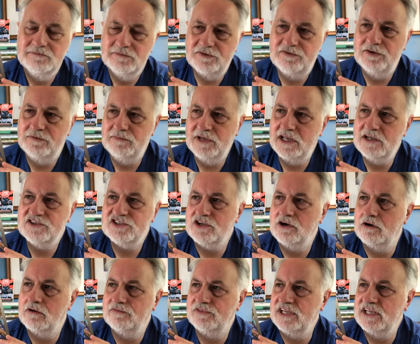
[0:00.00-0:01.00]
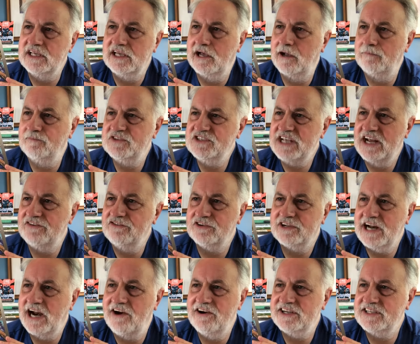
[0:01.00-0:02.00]
for Mirsault, the central
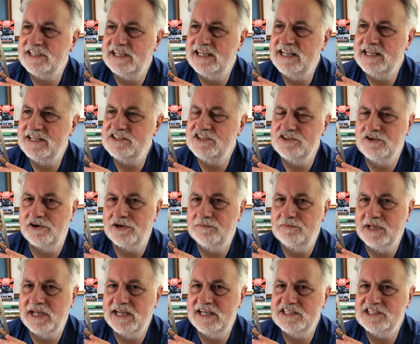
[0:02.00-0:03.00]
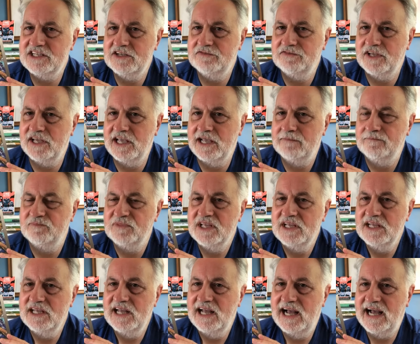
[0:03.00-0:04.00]
character, it's not a big issue for him,
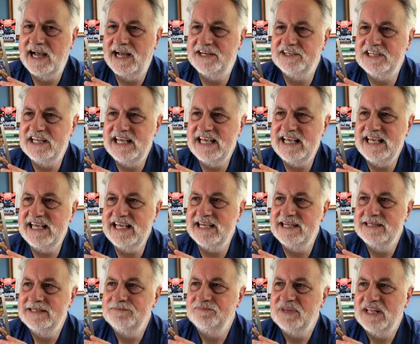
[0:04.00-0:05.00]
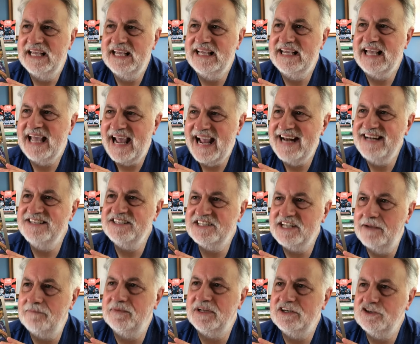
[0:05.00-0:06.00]
and it ends
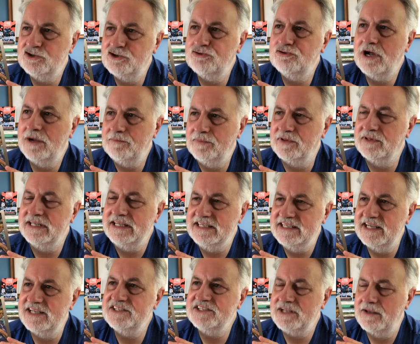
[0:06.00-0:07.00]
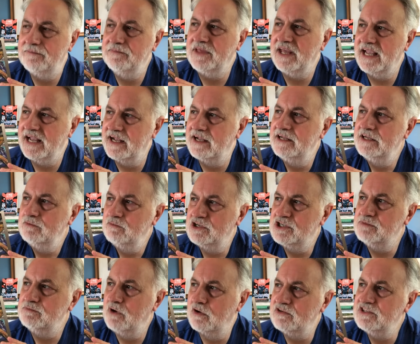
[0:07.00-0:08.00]
up in trouble. He does something
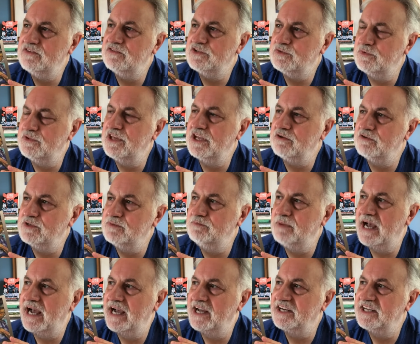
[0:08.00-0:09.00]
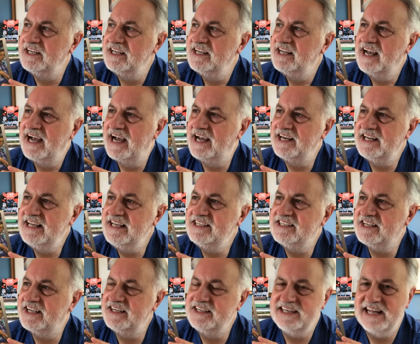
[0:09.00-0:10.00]
which most of us would think was bad, and he's
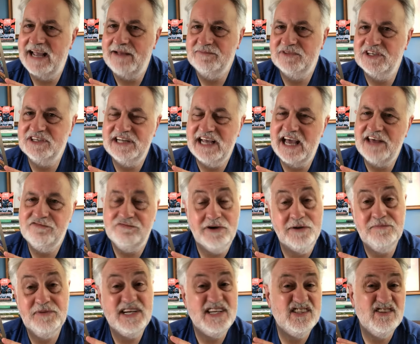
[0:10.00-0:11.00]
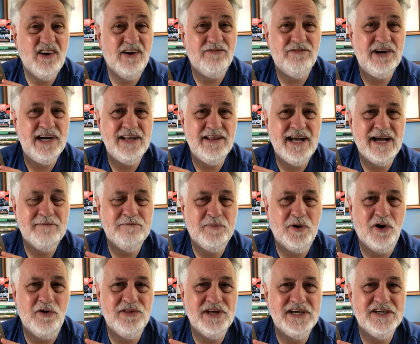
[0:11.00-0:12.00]
condemned to death for it, but he's not really that
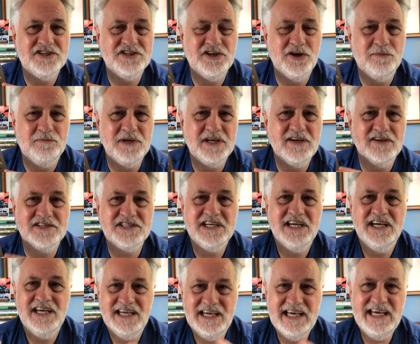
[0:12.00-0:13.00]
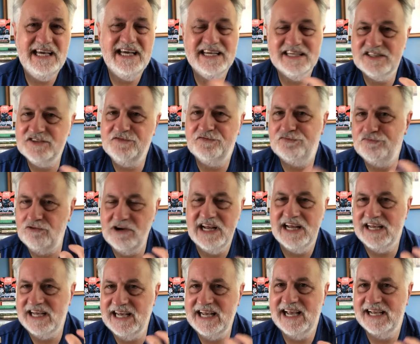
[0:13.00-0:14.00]
bothered, you know, because he is
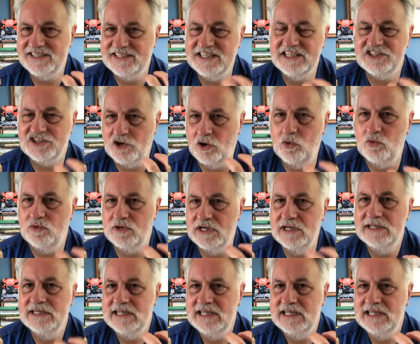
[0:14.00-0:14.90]
free. He has his own